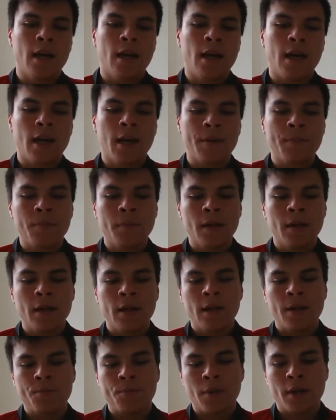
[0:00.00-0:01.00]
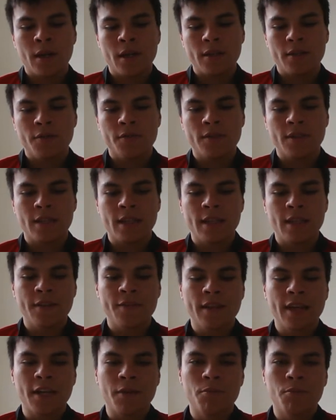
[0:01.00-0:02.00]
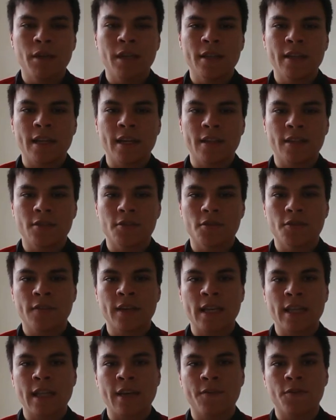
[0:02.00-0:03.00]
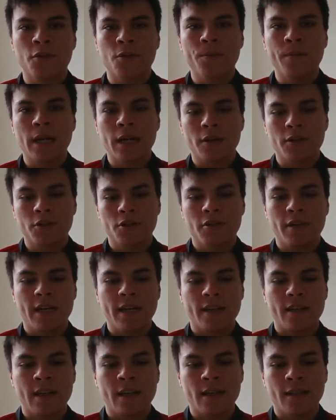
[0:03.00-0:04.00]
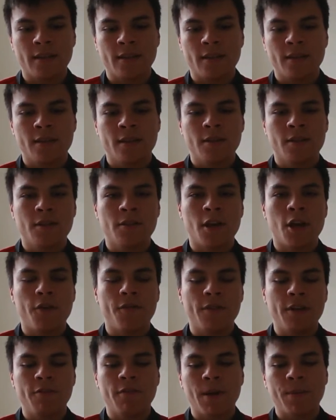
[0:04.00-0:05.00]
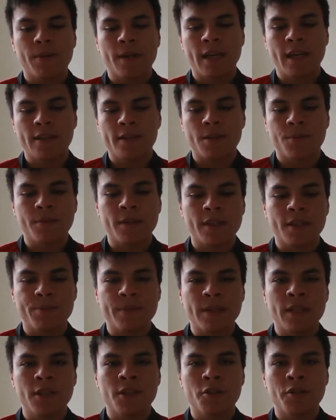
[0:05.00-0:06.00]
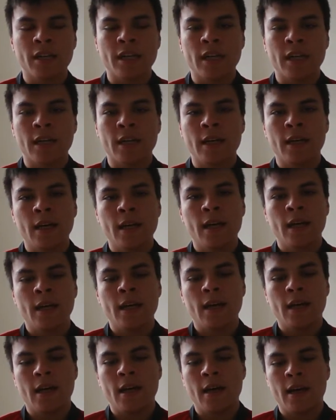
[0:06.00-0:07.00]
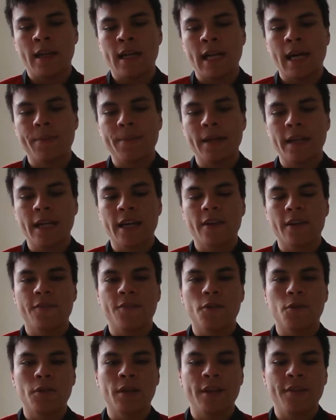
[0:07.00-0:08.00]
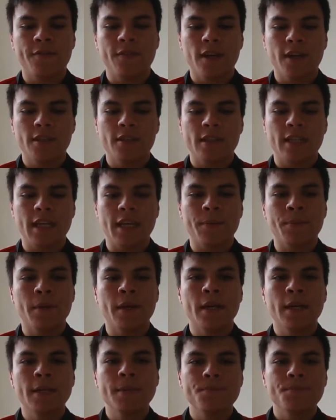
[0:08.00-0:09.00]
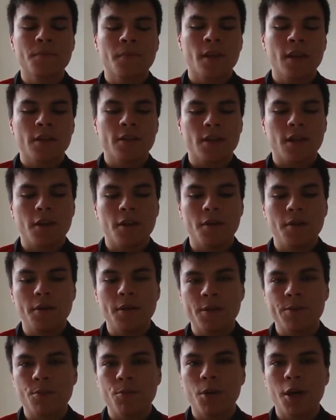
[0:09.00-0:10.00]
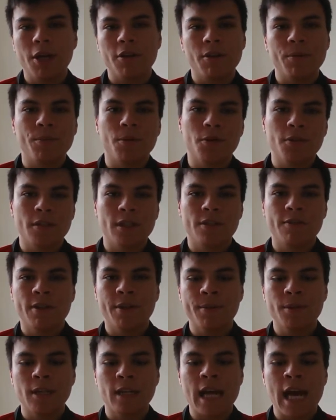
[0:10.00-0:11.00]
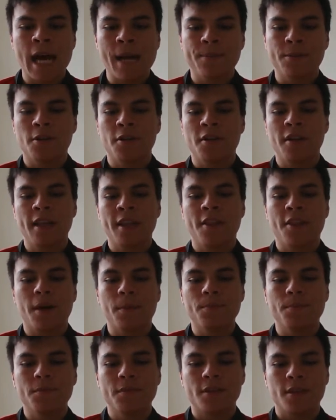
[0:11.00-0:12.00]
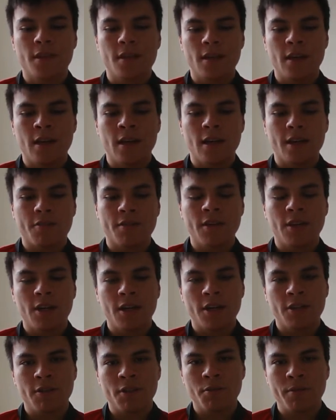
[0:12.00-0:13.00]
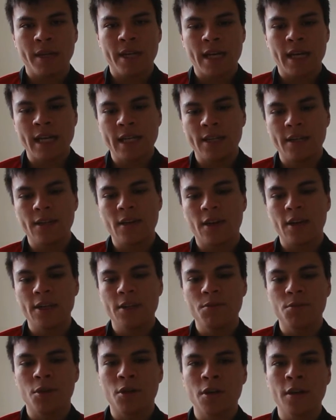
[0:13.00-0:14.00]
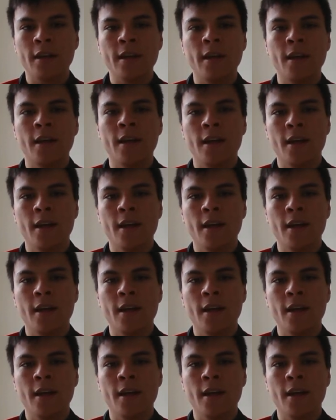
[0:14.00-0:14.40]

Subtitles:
But obviously, if they can win, they can sort of get their form back on track and hopefully replicate something that's been doing and happening for the first team. So it's been widely reported Real Madrid absolutely thumped Granada at the weekend, 9-1.